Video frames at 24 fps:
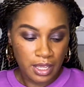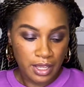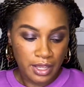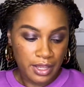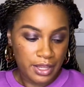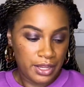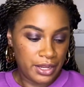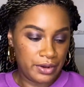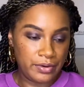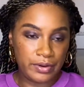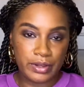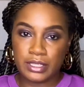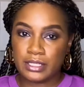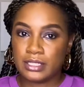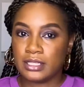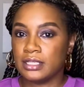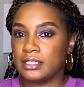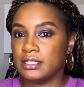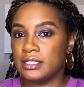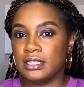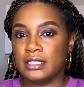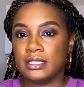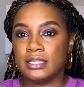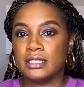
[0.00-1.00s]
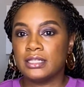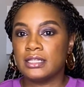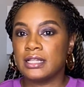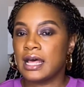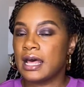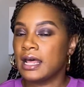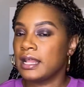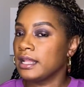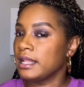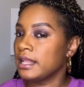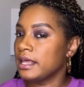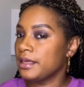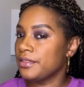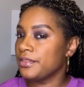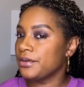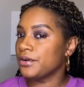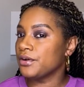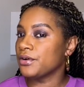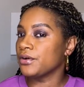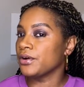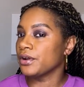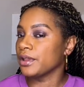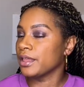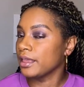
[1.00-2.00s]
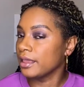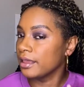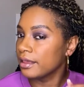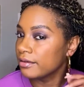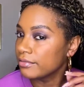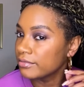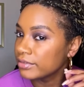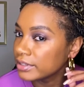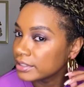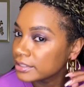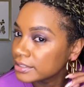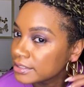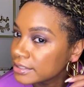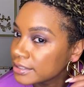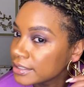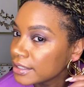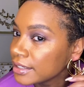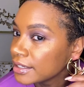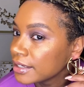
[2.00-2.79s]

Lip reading: earrings, because this is not leather or canvas.